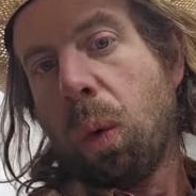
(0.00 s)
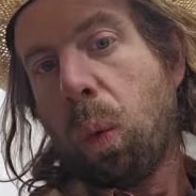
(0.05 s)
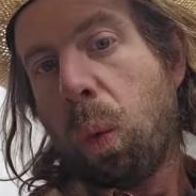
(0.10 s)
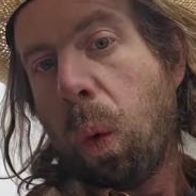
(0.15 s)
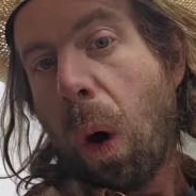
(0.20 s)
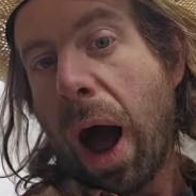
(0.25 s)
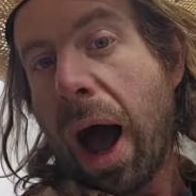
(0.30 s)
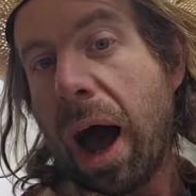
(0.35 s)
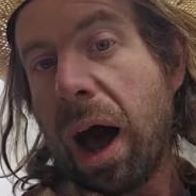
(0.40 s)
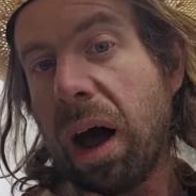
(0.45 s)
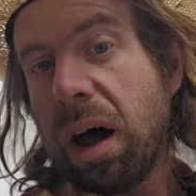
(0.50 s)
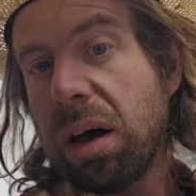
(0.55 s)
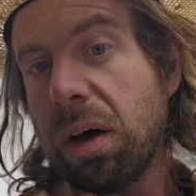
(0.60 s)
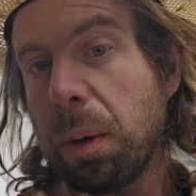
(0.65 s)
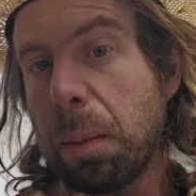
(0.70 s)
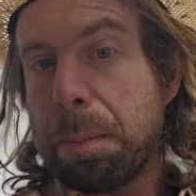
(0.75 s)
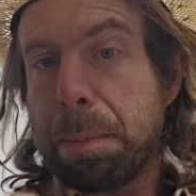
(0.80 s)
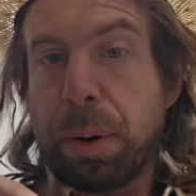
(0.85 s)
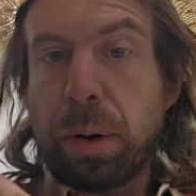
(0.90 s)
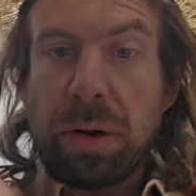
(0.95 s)

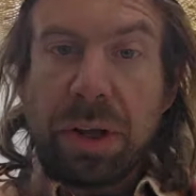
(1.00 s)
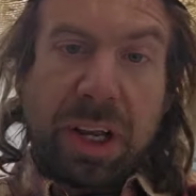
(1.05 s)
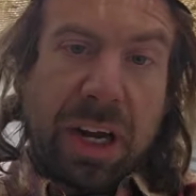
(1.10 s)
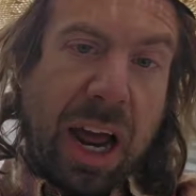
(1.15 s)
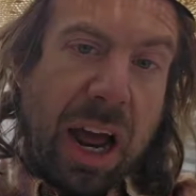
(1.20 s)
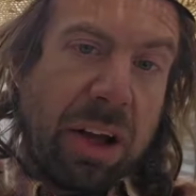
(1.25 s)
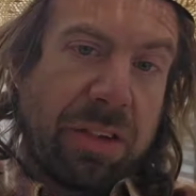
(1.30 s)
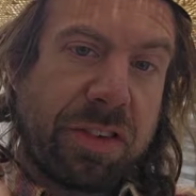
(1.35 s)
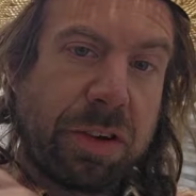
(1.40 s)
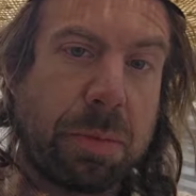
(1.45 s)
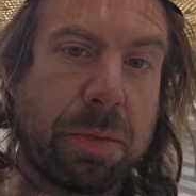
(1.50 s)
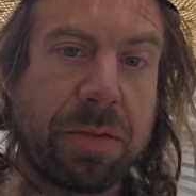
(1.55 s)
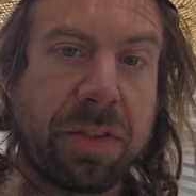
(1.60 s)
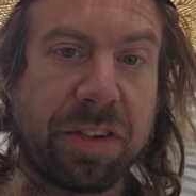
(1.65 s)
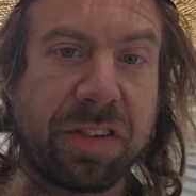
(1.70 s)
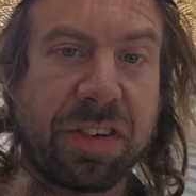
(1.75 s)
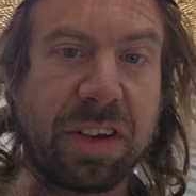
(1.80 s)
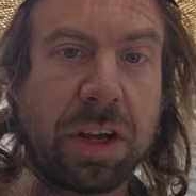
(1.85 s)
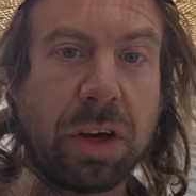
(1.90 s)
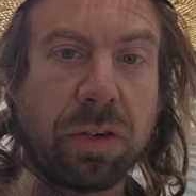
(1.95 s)
while pulling out some of the
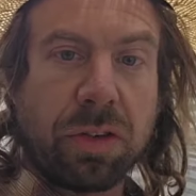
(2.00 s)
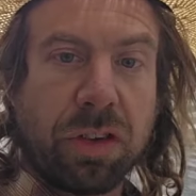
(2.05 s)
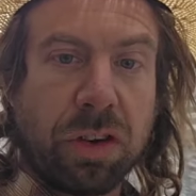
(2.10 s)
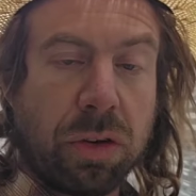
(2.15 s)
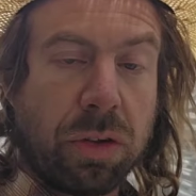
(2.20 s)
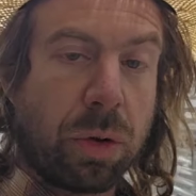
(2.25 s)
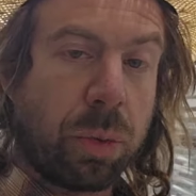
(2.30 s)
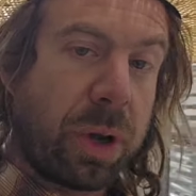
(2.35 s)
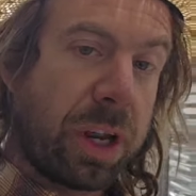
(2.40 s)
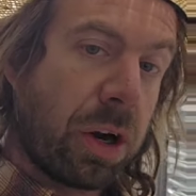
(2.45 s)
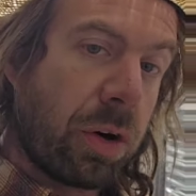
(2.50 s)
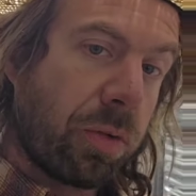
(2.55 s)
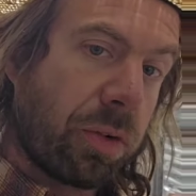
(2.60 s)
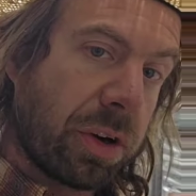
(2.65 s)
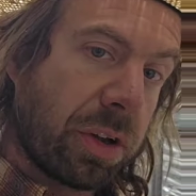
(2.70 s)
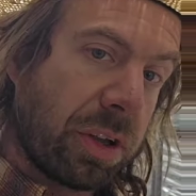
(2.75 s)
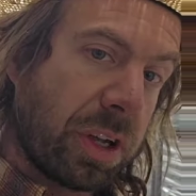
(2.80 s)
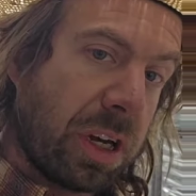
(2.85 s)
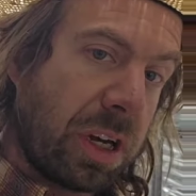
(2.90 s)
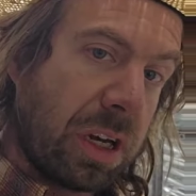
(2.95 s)
CO2 that we don't
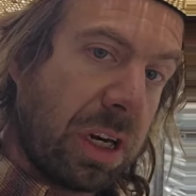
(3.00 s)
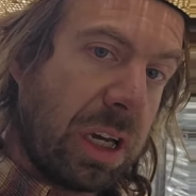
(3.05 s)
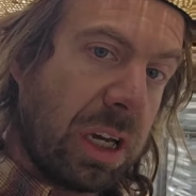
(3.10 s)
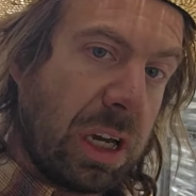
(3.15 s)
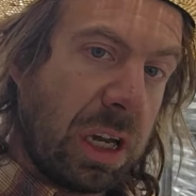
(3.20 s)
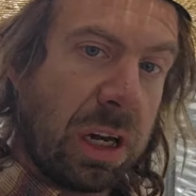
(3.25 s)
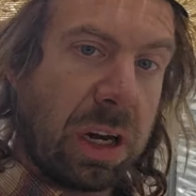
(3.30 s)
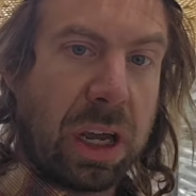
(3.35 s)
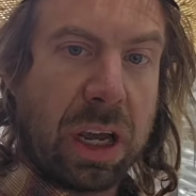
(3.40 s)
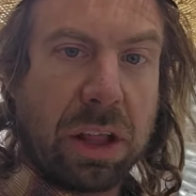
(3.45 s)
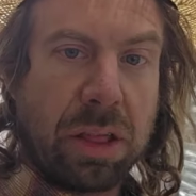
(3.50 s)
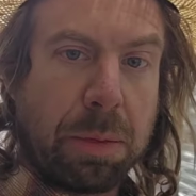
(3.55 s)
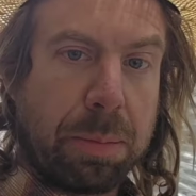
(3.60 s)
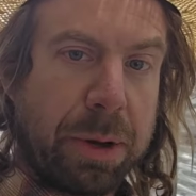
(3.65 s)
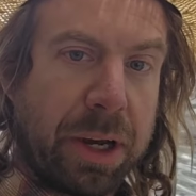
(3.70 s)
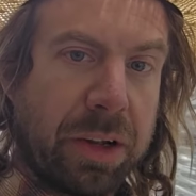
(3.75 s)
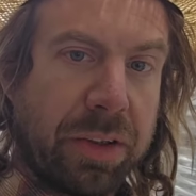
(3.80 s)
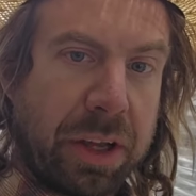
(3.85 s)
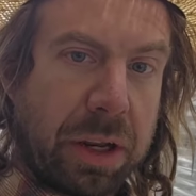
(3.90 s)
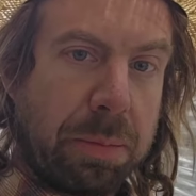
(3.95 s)
really need in the
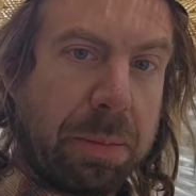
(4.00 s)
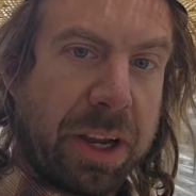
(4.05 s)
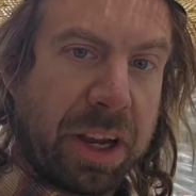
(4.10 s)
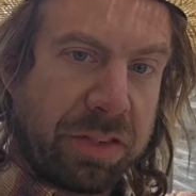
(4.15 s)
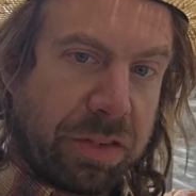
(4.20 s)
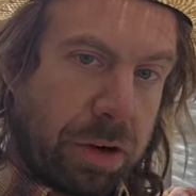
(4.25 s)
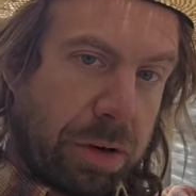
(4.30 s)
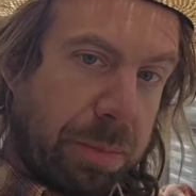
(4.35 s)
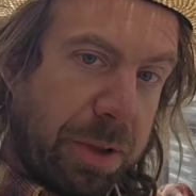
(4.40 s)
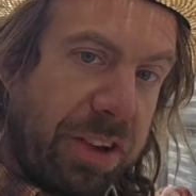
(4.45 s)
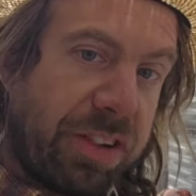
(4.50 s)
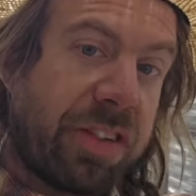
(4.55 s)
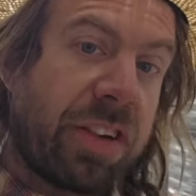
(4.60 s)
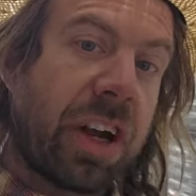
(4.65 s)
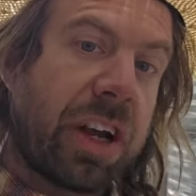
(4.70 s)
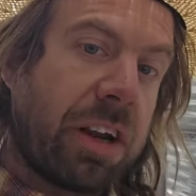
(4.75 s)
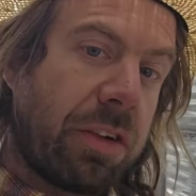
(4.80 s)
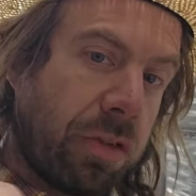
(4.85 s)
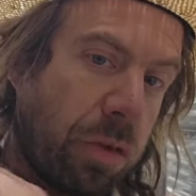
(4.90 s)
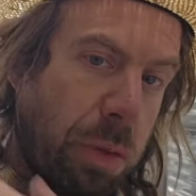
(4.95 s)
building because it'll be
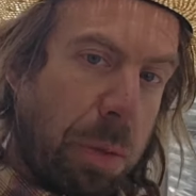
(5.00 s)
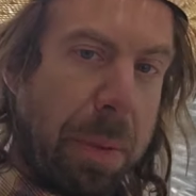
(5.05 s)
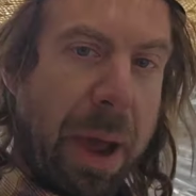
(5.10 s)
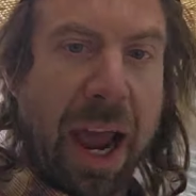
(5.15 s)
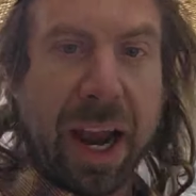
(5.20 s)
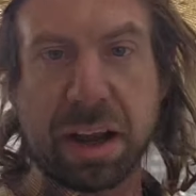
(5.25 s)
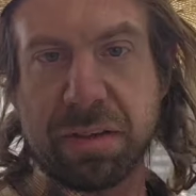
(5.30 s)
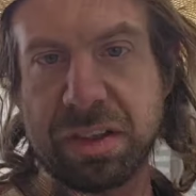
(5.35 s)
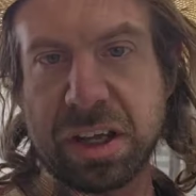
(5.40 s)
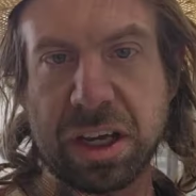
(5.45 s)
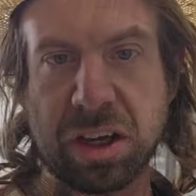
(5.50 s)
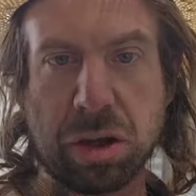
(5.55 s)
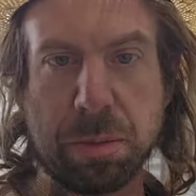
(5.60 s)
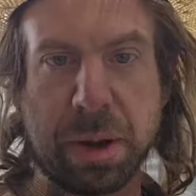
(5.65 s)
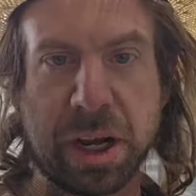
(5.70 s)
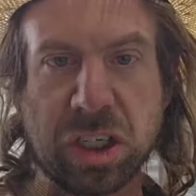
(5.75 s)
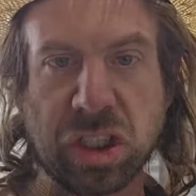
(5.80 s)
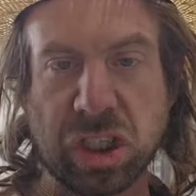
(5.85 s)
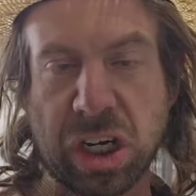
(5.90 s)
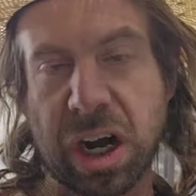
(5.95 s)
sucking from the back of the
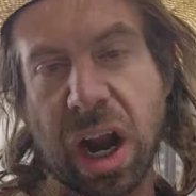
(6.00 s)
incubation.